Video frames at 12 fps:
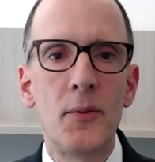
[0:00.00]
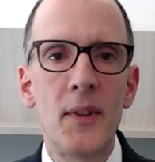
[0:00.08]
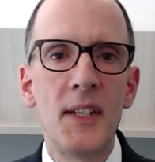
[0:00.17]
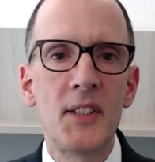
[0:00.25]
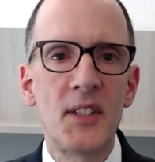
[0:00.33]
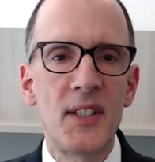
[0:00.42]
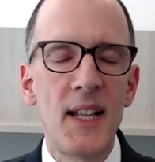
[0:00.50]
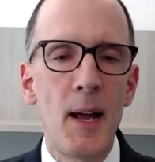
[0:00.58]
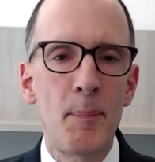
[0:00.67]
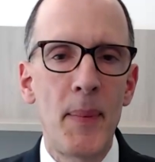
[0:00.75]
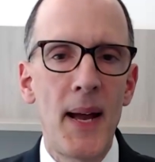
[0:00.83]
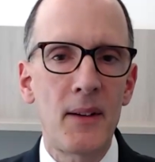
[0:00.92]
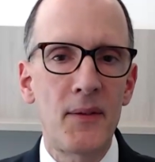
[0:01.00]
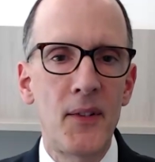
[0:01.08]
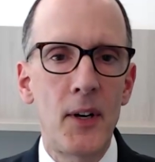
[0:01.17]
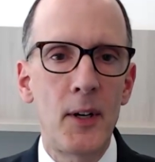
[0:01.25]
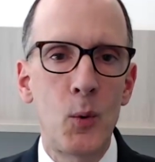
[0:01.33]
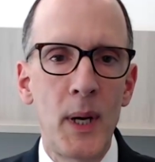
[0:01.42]
Things snapped back
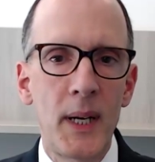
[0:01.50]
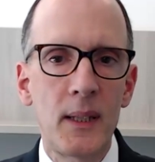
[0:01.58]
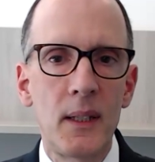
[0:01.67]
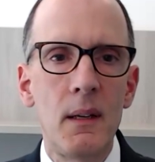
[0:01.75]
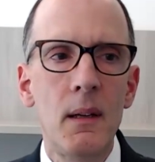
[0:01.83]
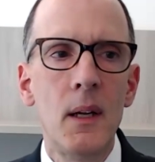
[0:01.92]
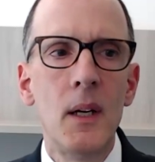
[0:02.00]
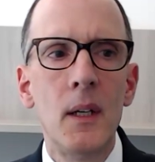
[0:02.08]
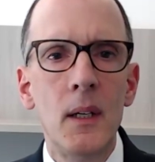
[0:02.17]
very quickly.